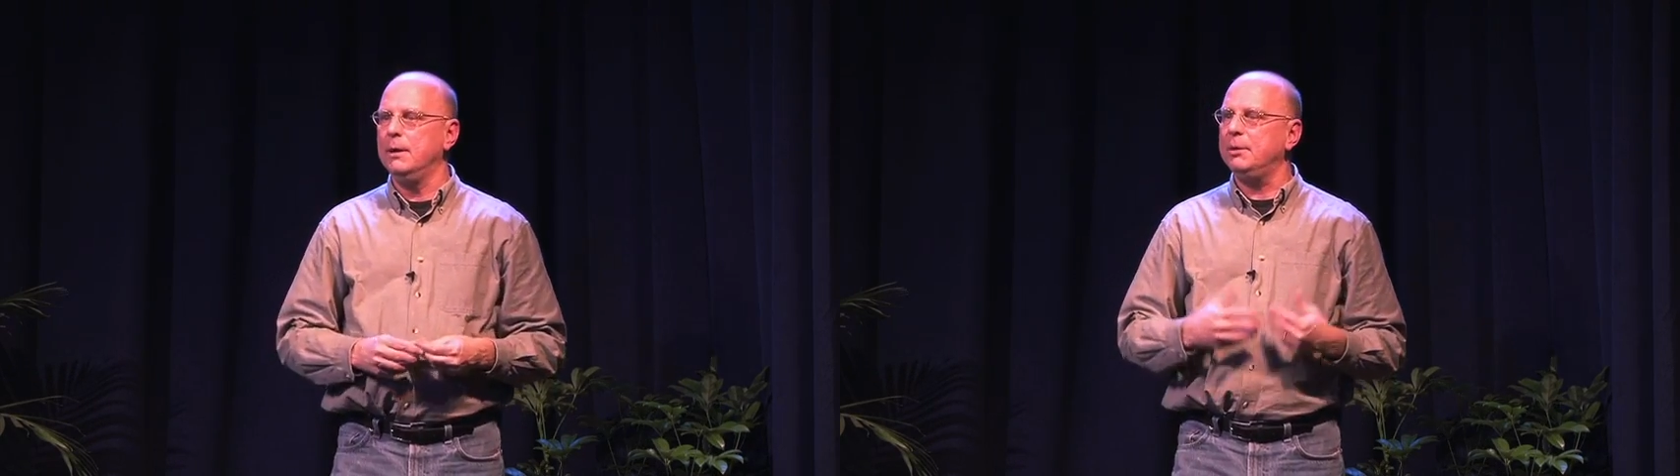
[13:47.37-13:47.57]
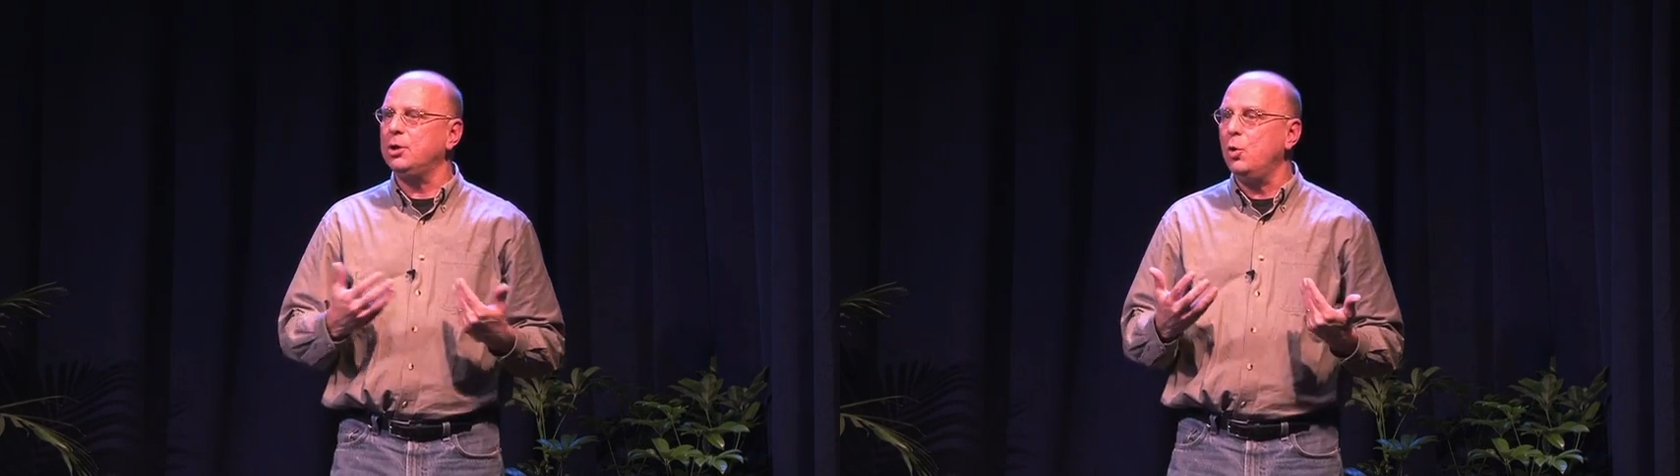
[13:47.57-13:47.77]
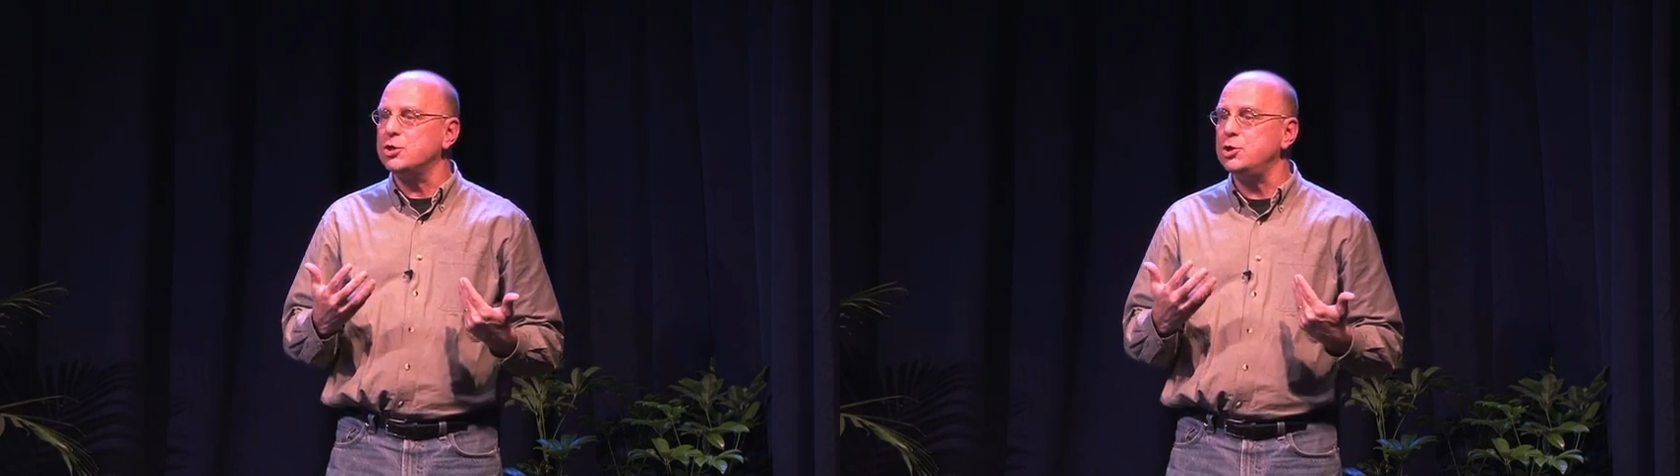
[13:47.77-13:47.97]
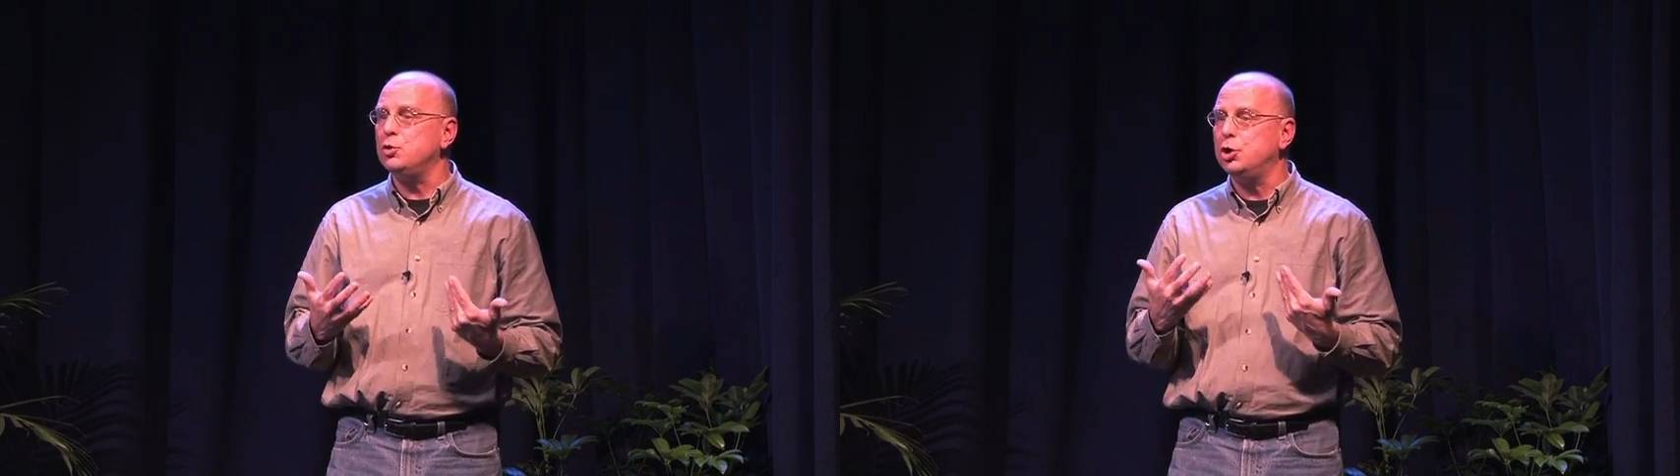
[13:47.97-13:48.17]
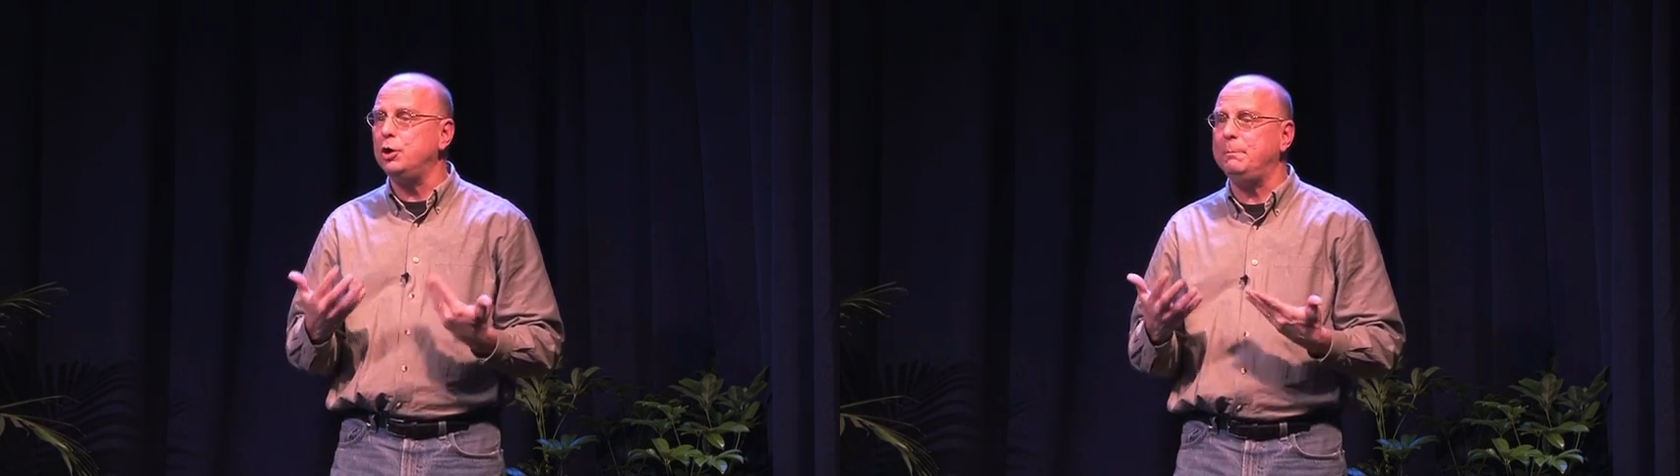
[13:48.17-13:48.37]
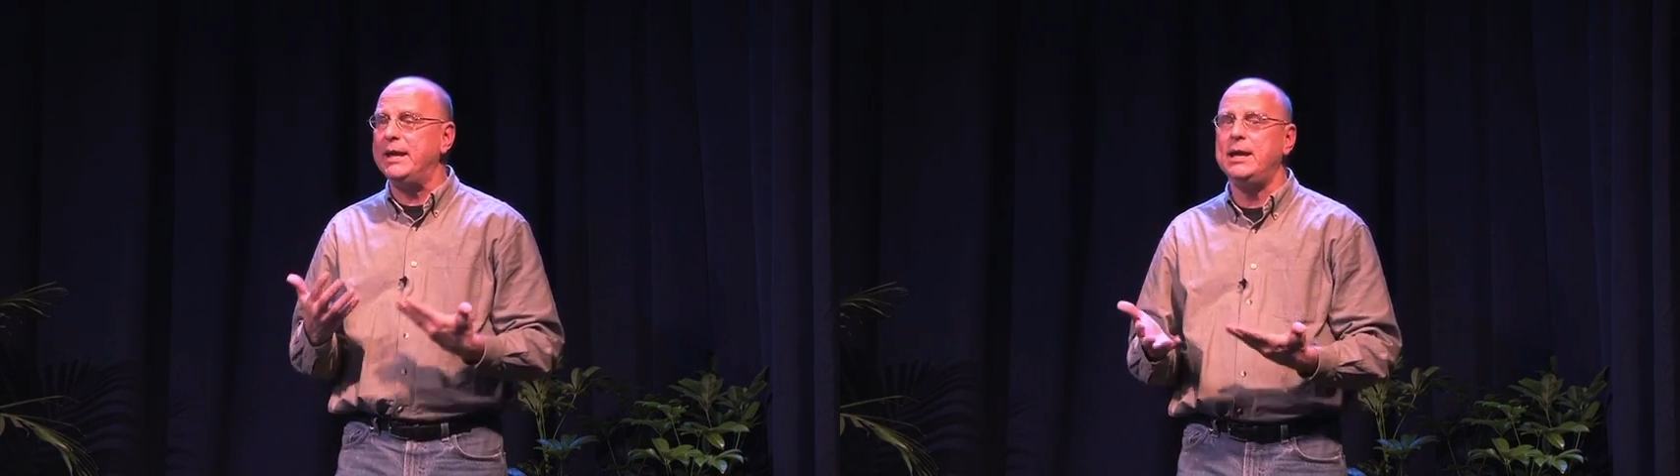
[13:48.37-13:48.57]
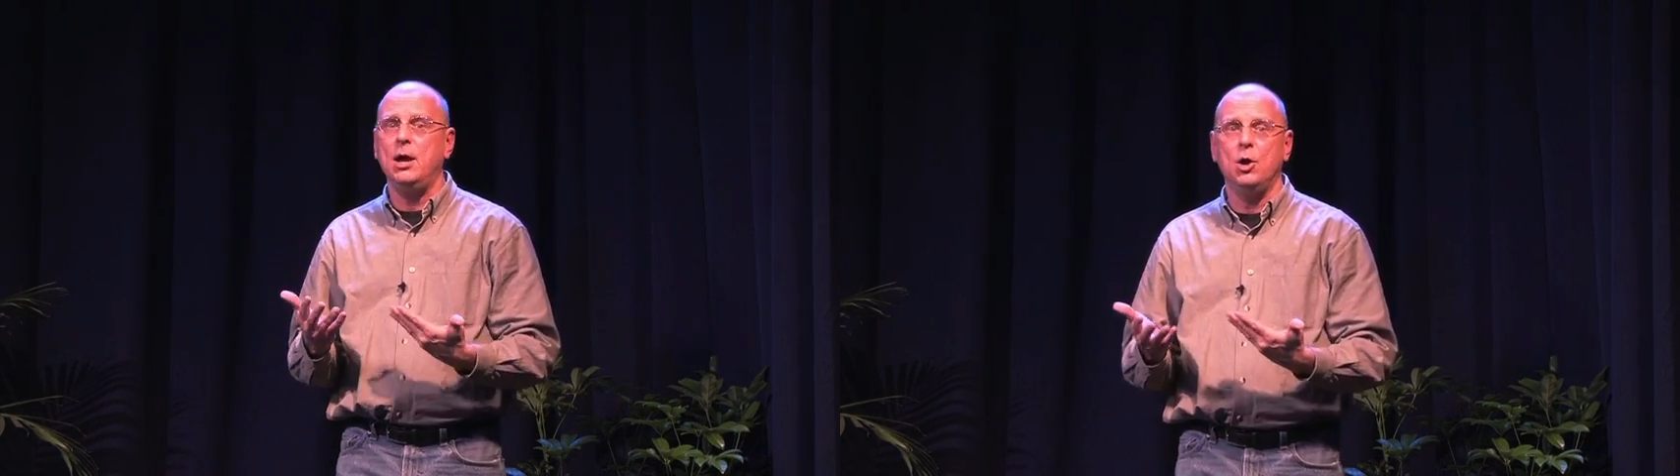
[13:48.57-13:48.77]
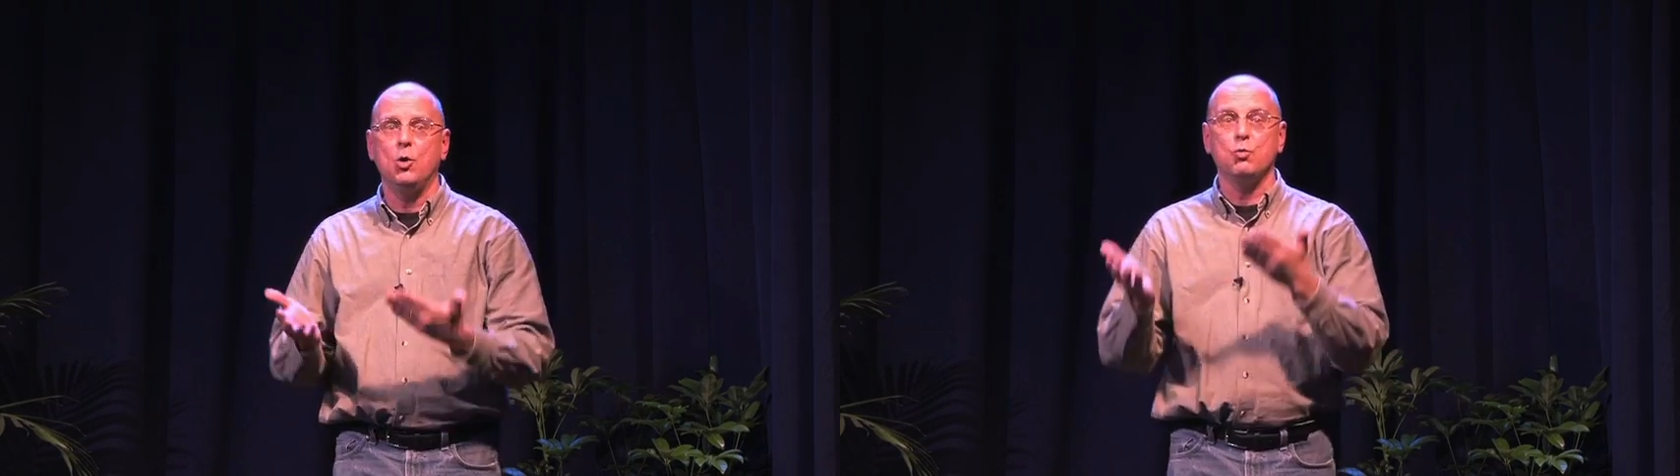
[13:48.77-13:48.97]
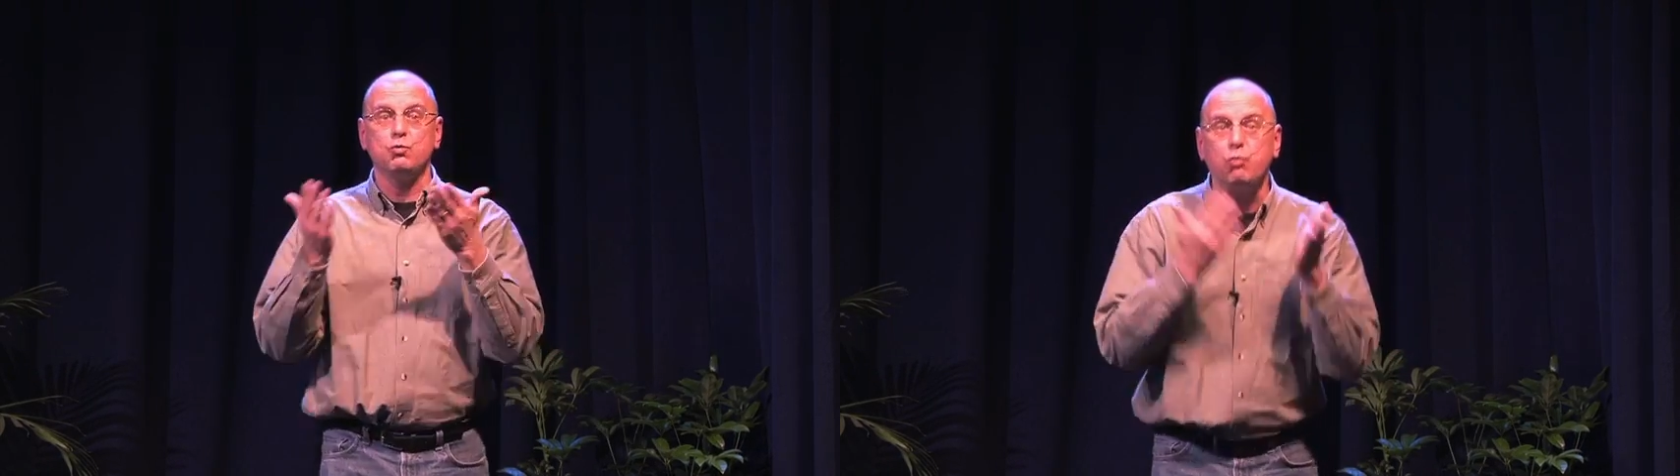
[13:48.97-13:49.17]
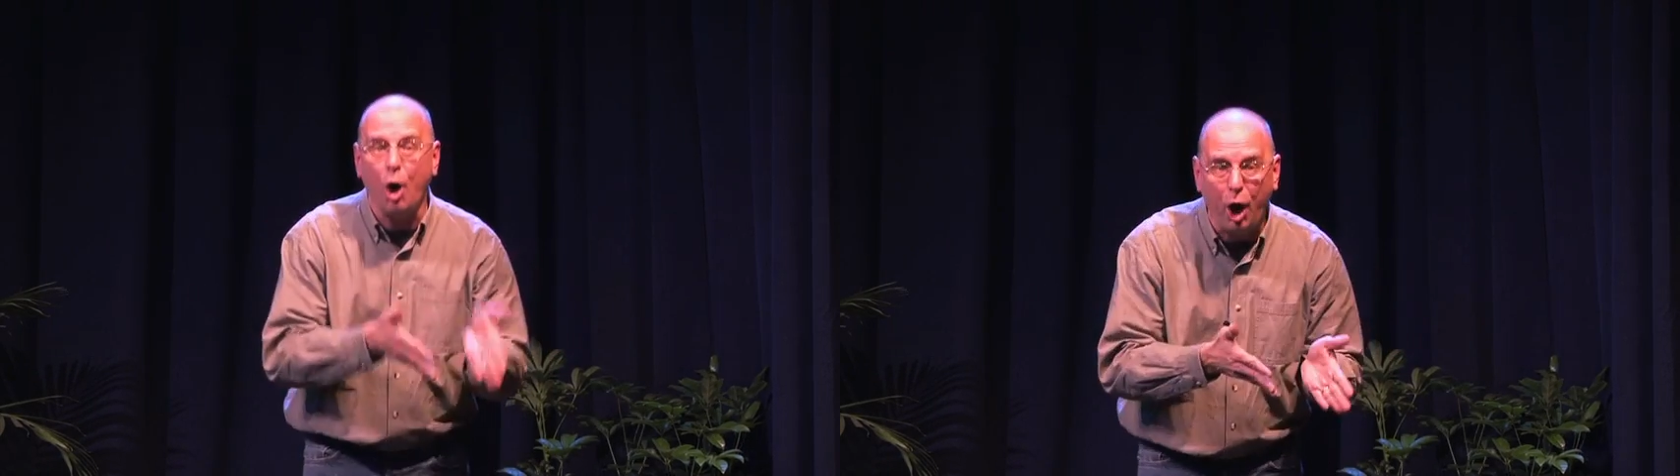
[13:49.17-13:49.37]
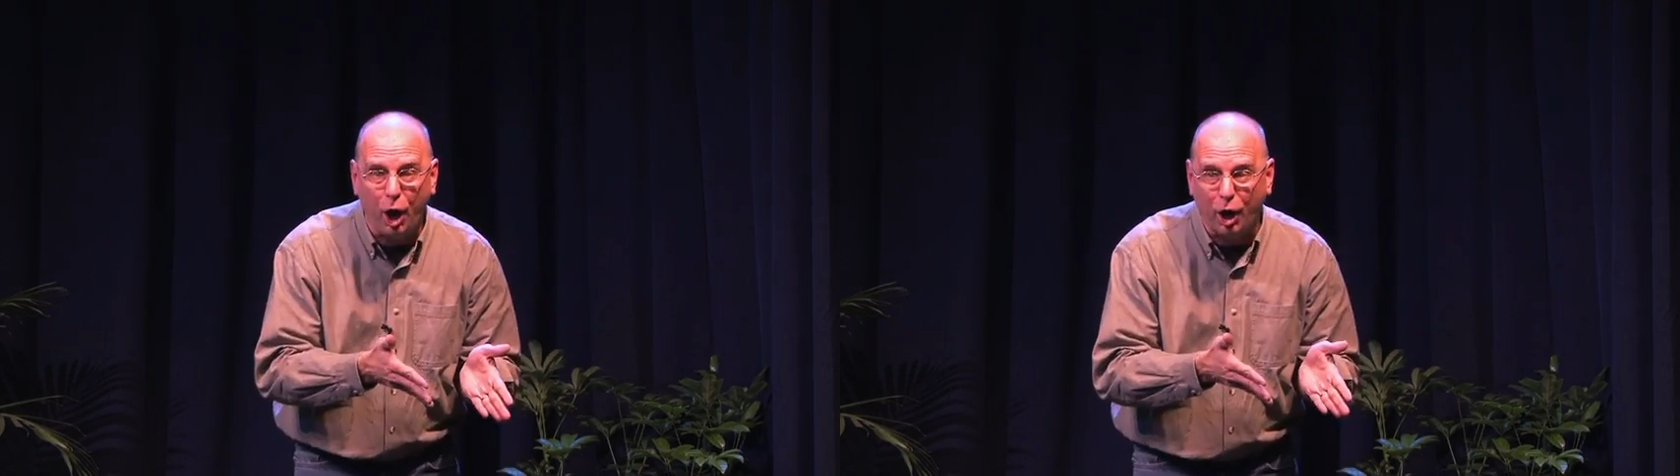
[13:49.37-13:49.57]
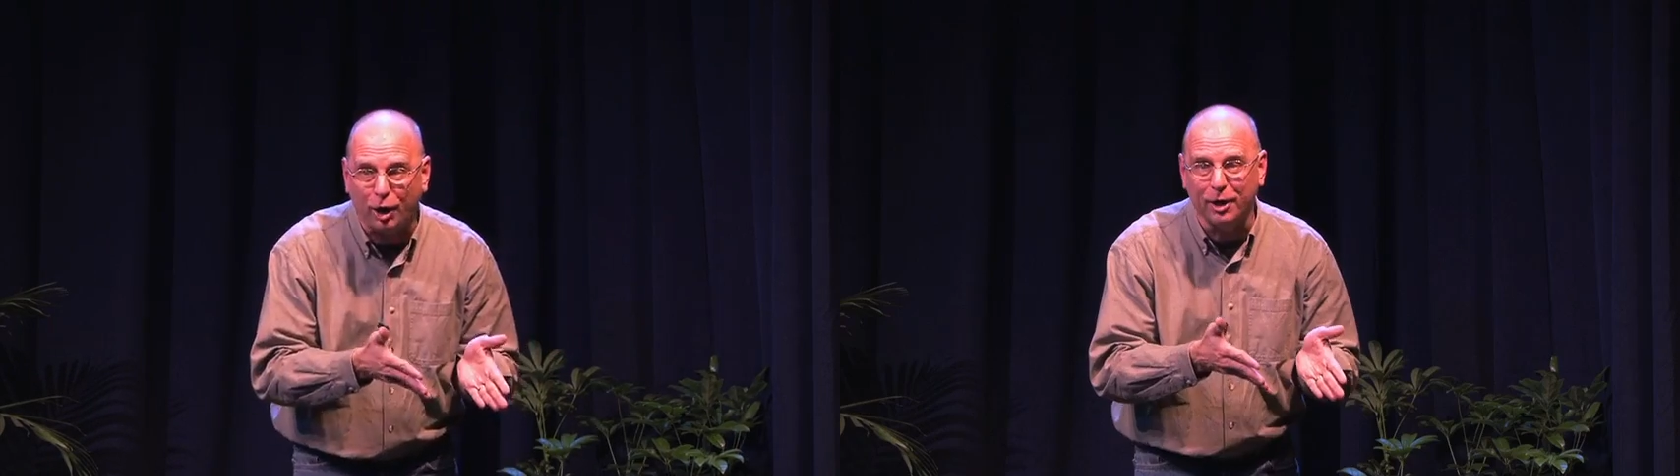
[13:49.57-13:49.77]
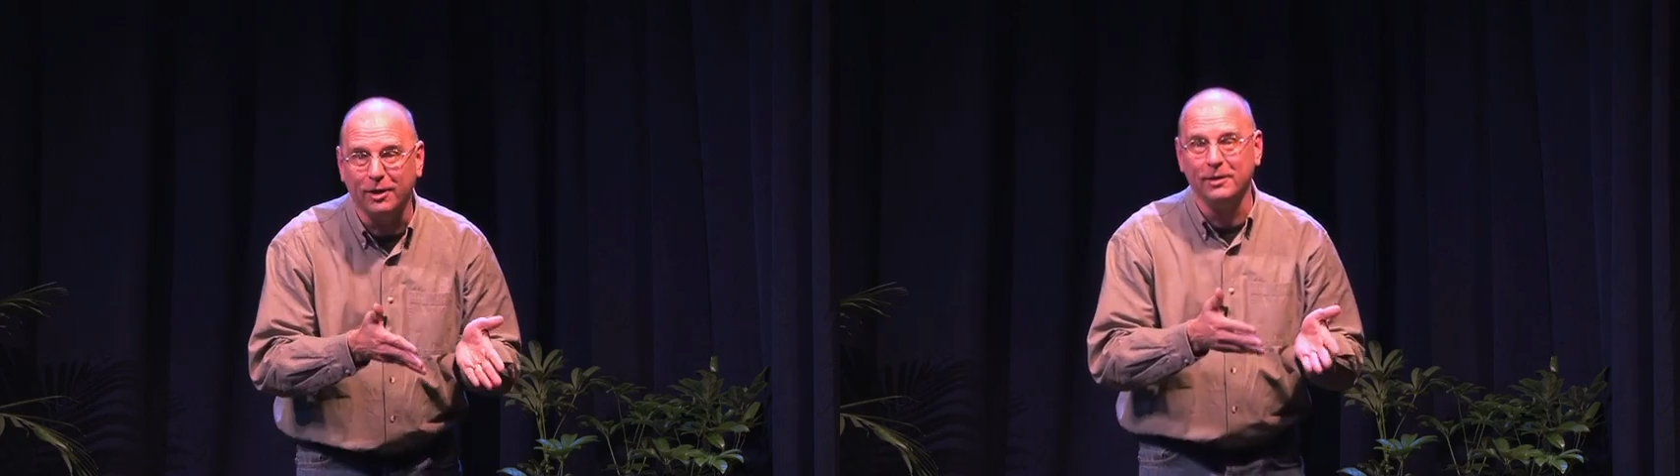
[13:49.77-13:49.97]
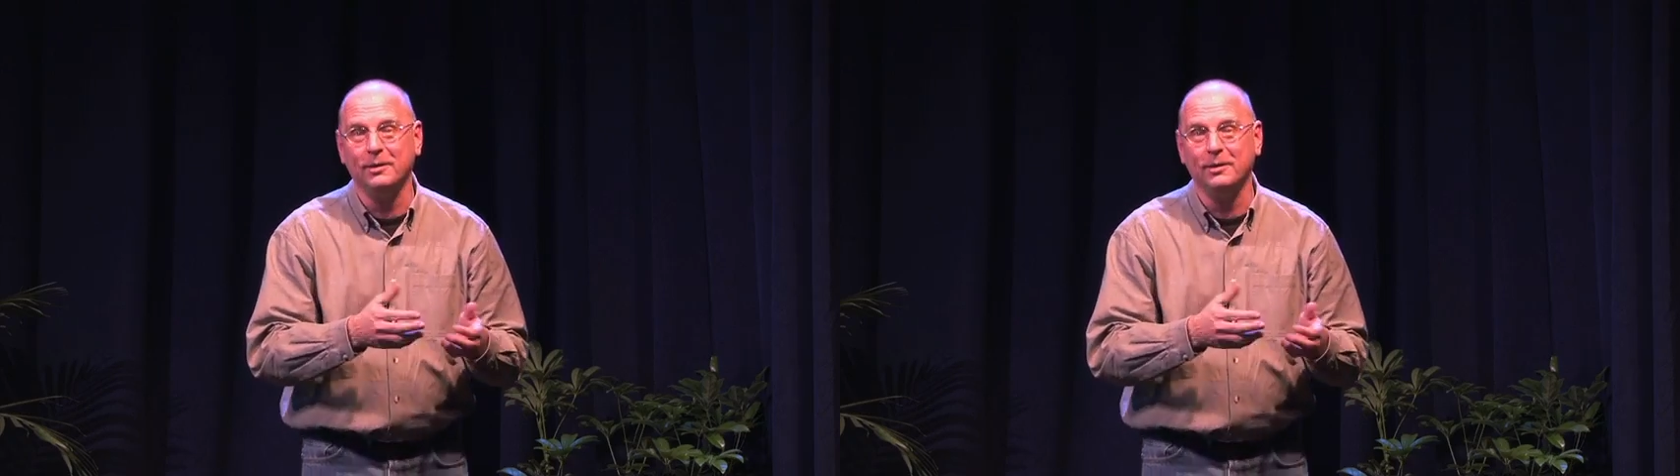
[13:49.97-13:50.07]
But of course, you could be wrong.